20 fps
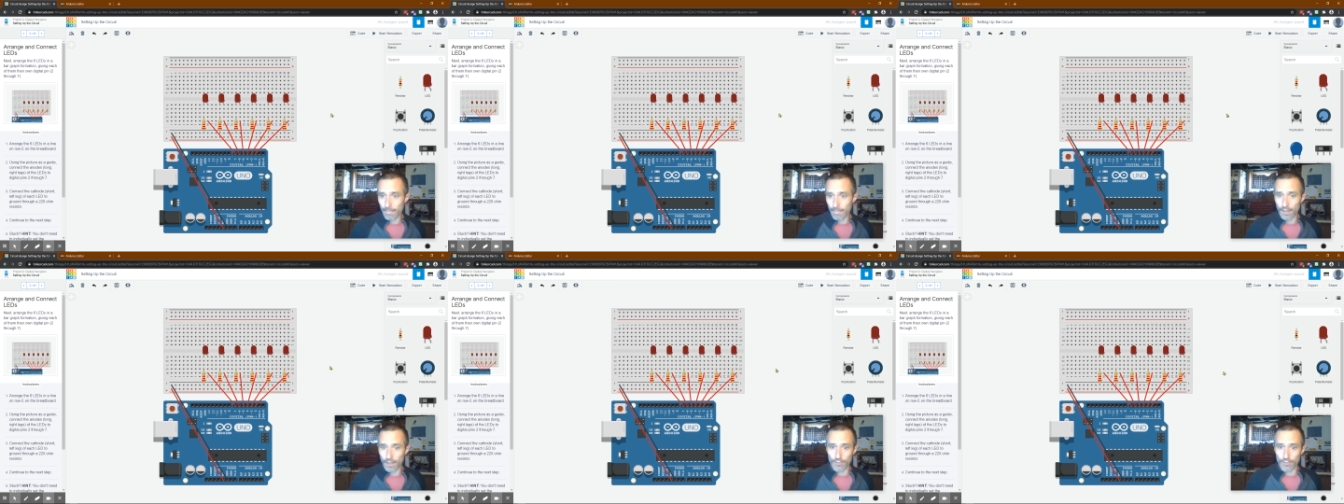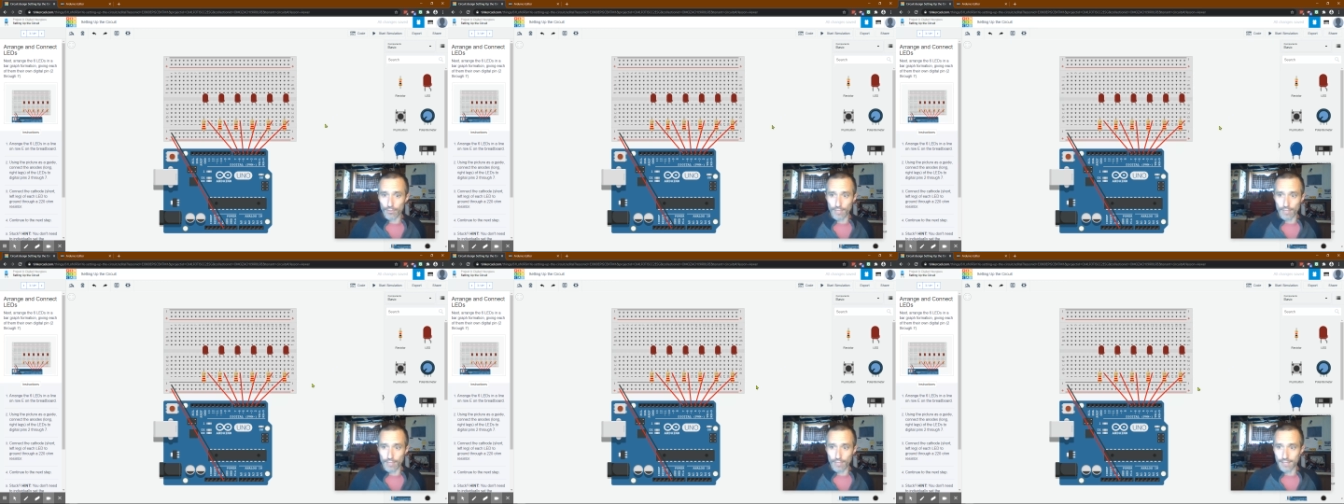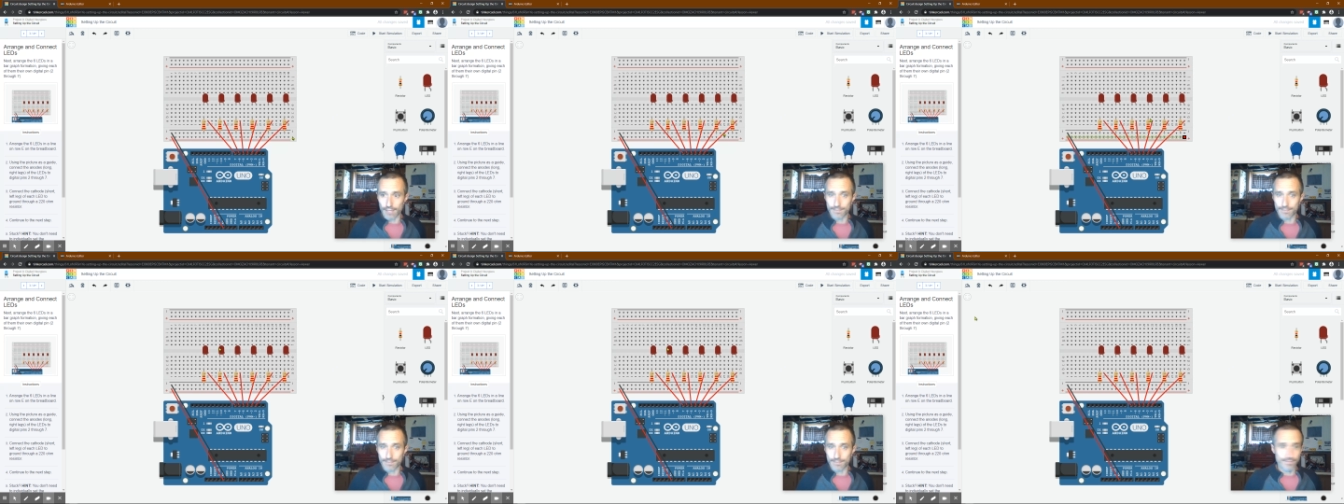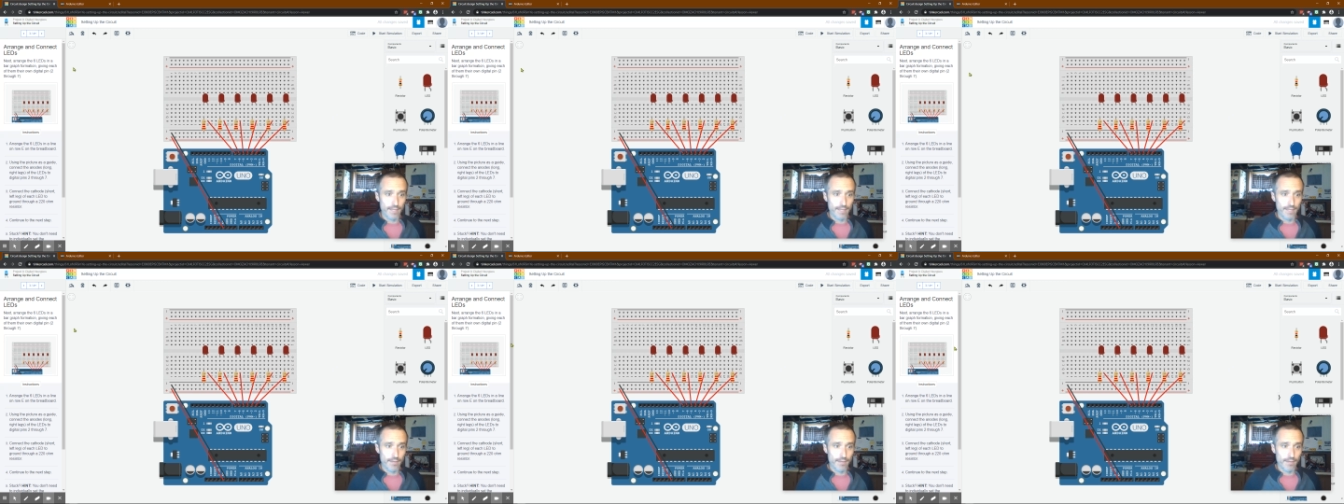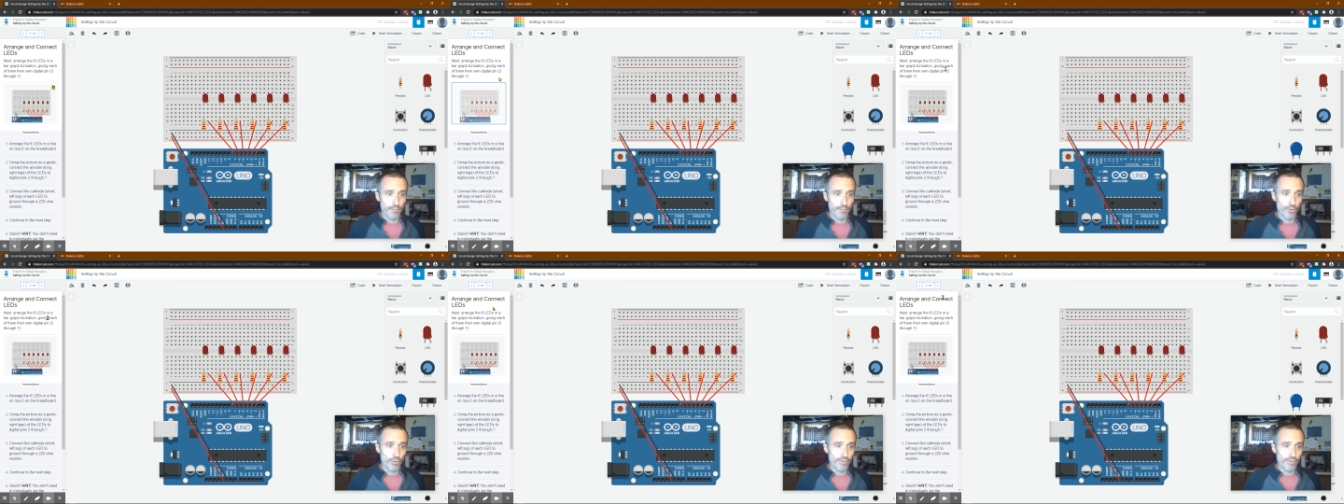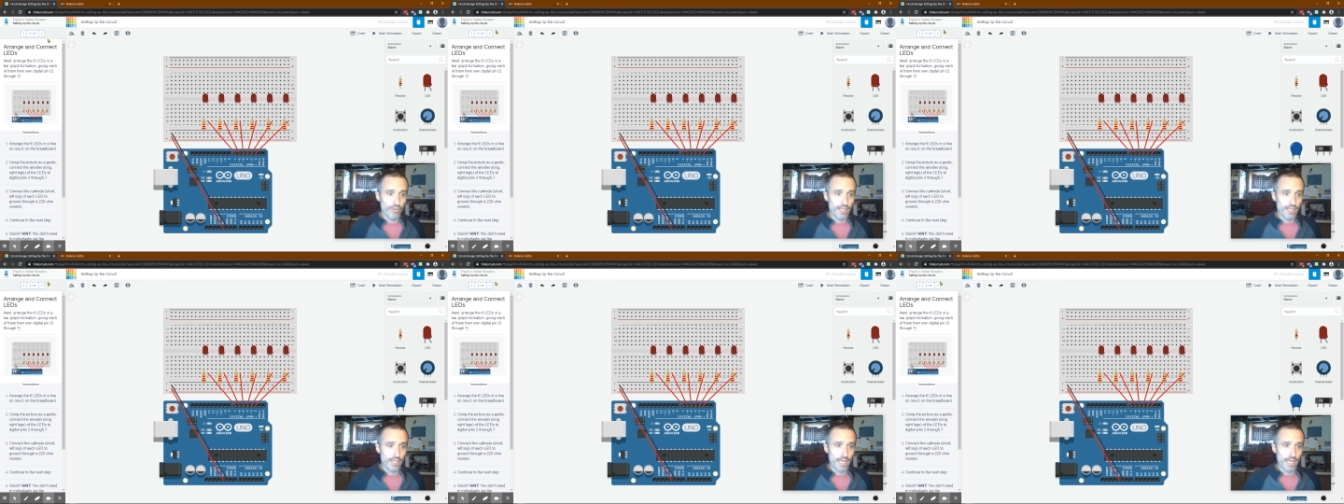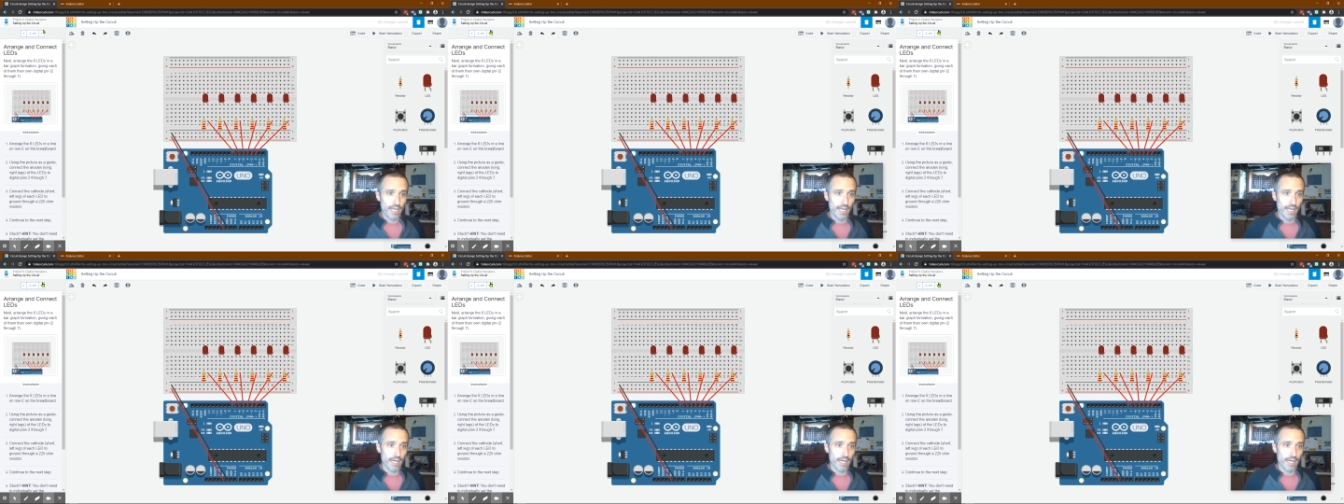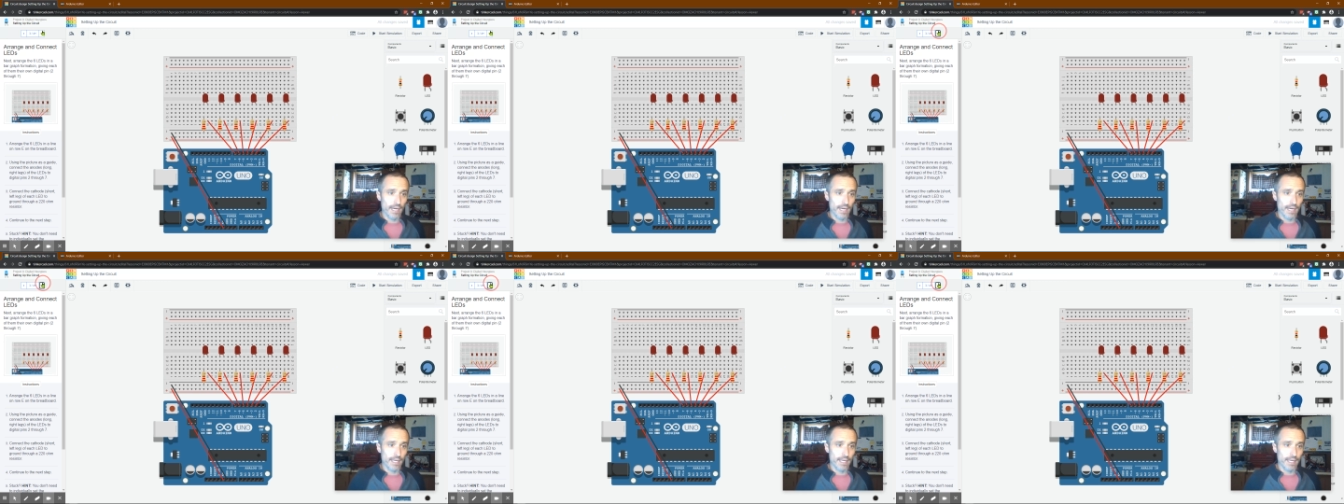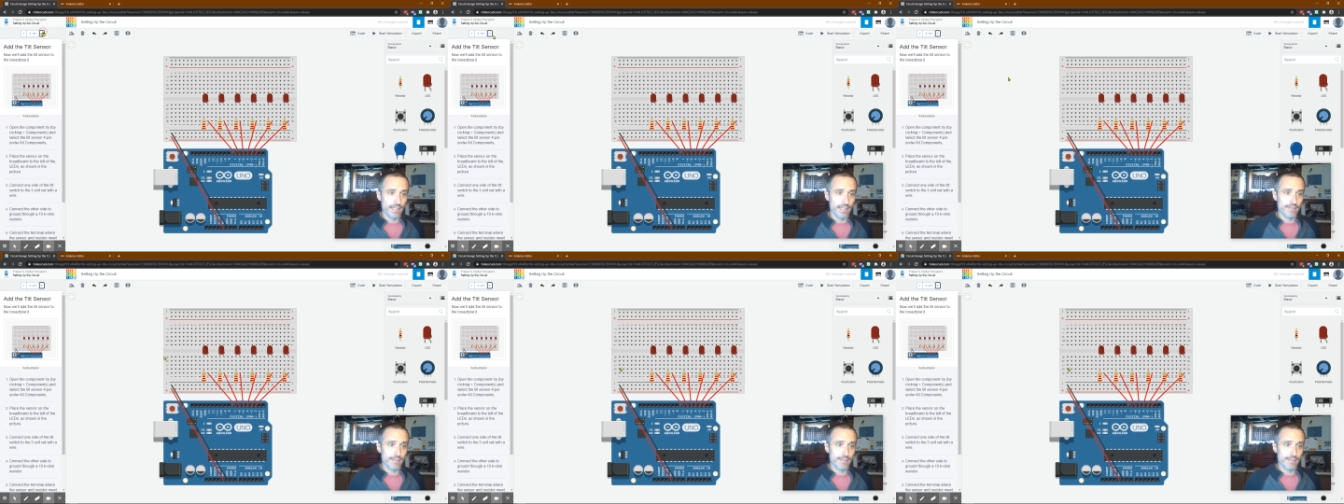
All right. Moving on.